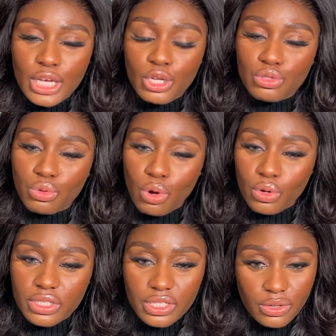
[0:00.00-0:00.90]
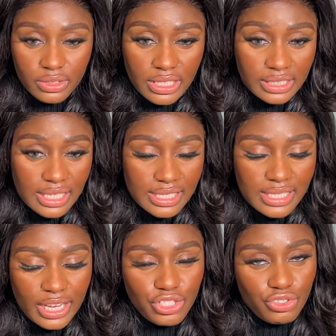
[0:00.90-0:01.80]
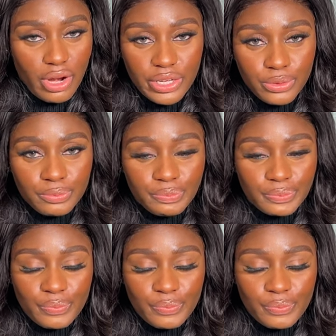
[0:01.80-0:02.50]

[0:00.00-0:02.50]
to all these contact lenses i tried on